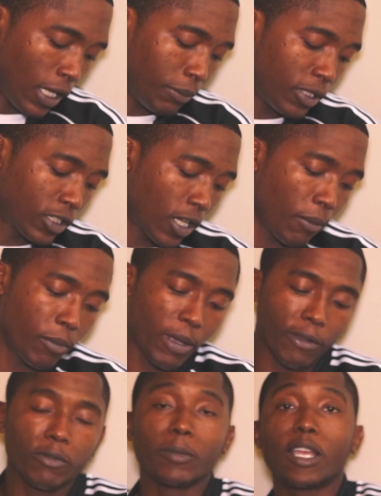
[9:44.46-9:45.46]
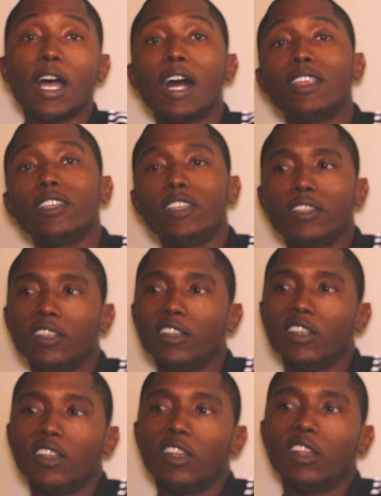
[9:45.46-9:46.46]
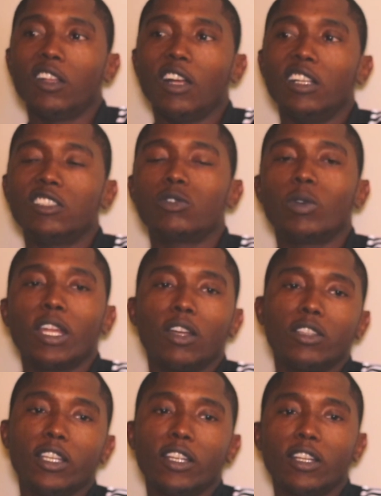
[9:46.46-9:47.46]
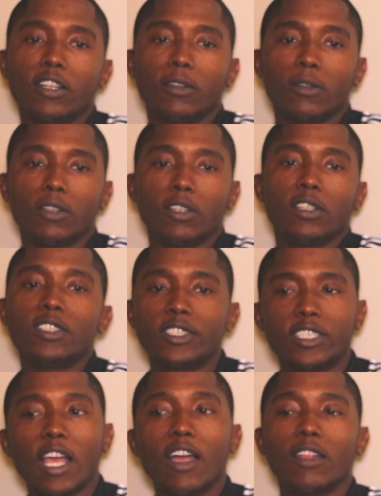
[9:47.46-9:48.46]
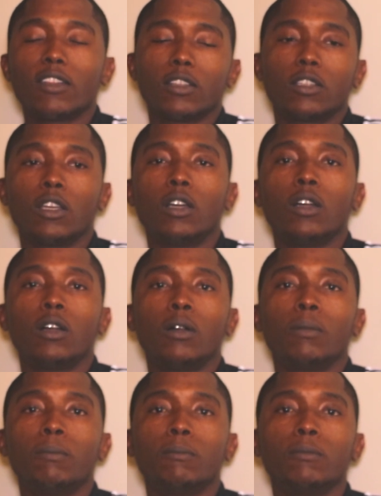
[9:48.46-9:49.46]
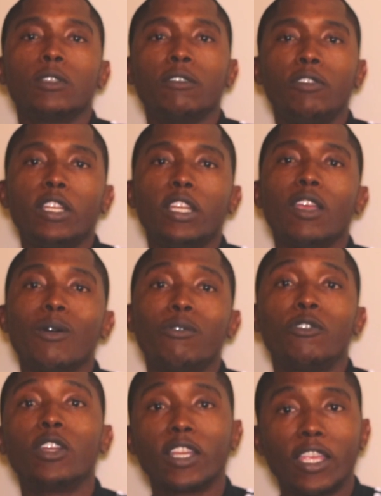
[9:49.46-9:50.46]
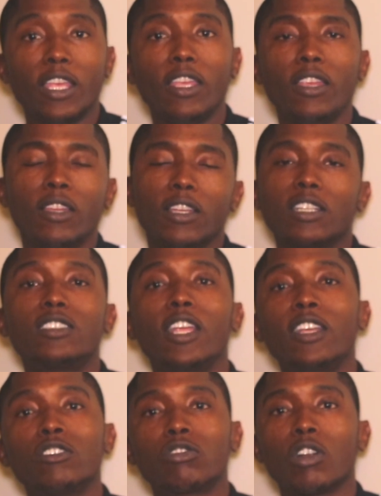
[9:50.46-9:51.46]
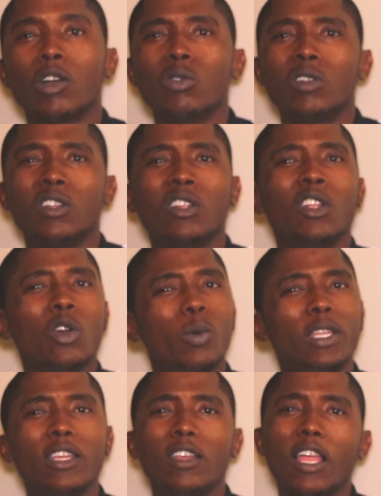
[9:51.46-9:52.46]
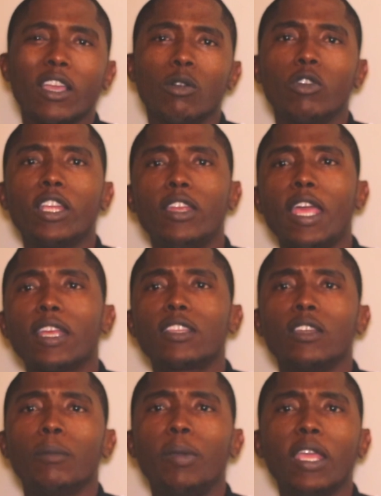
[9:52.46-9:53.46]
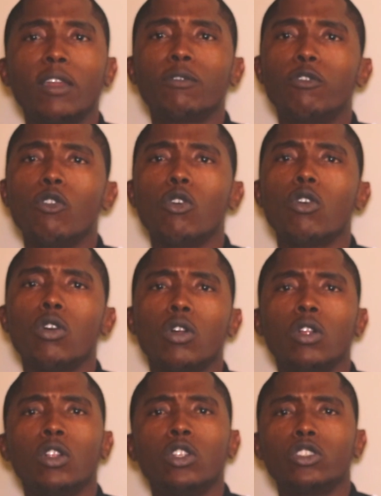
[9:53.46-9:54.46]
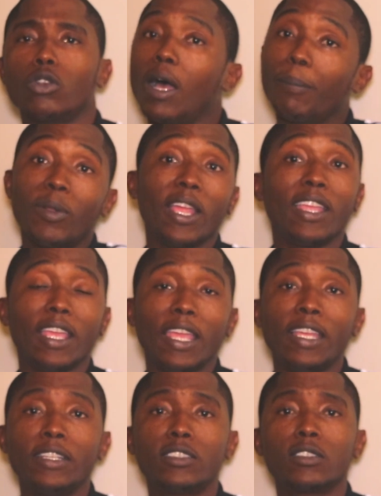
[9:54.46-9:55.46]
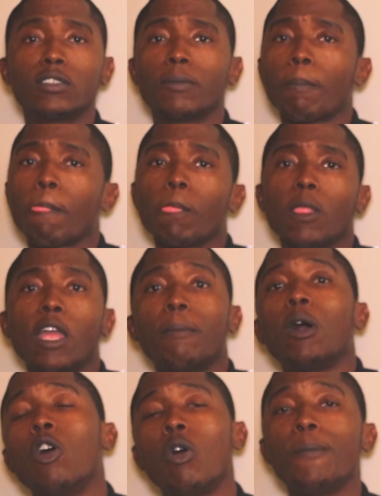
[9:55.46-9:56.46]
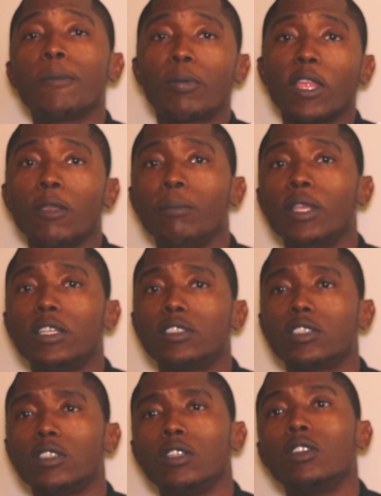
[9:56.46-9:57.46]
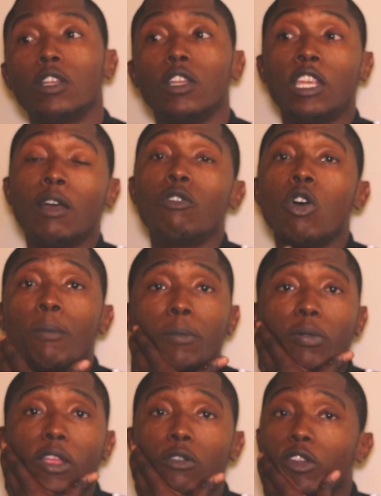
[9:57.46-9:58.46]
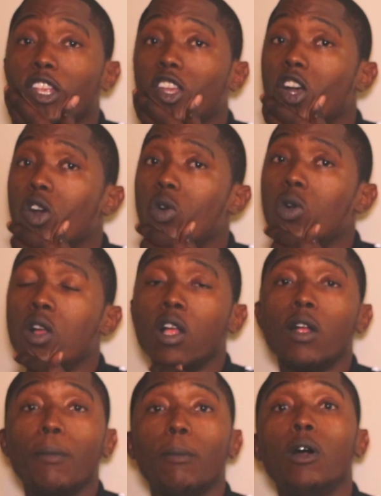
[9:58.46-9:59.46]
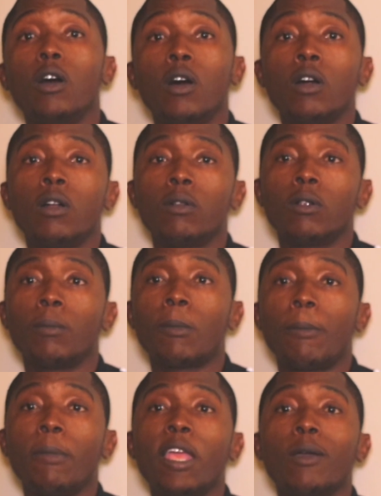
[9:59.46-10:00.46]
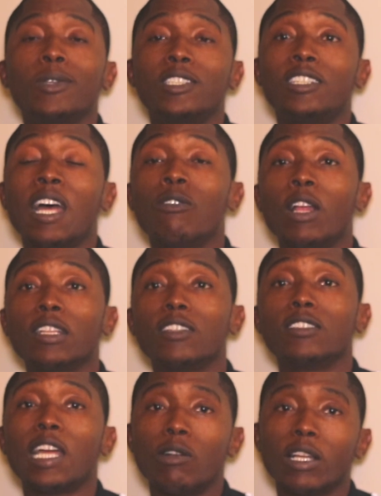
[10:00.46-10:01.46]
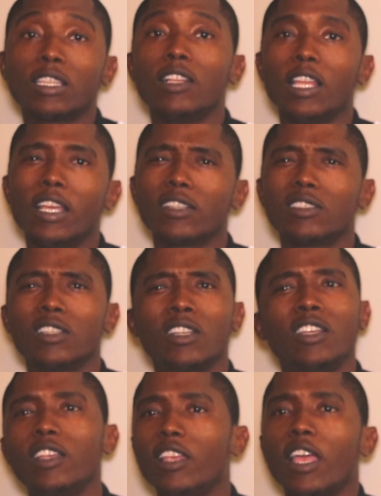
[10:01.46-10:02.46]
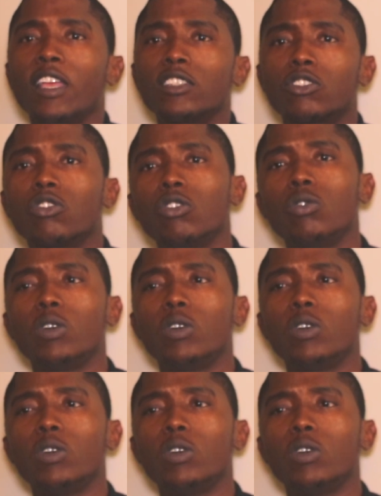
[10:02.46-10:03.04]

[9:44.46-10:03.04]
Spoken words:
I'm just coming back from Cali. I just went out there, shot the video for the key. That's the intro. We did like a reenacting of Paid in Full. So I played Ace, had my homie play Mitch. Another homie played Rico. My man was the director Lex. He had his crew